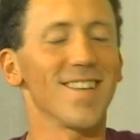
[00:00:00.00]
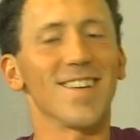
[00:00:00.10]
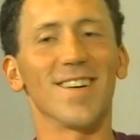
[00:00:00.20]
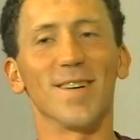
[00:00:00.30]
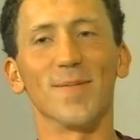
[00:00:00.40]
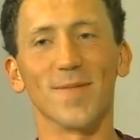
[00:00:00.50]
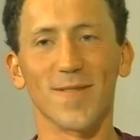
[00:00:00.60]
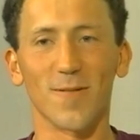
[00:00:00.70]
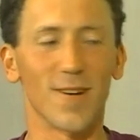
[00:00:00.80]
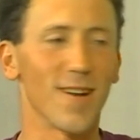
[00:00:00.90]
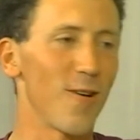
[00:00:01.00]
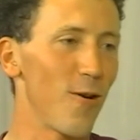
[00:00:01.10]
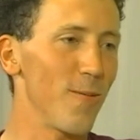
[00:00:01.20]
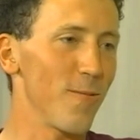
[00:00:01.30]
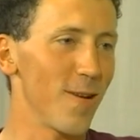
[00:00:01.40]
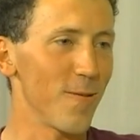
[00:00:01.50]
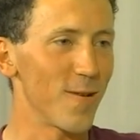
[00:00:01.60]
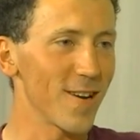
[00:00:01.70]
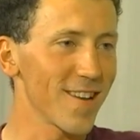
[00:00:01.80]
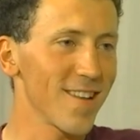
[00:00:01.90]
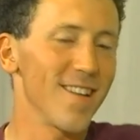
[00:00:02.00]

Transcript: Um, well, one except, at home and one at work.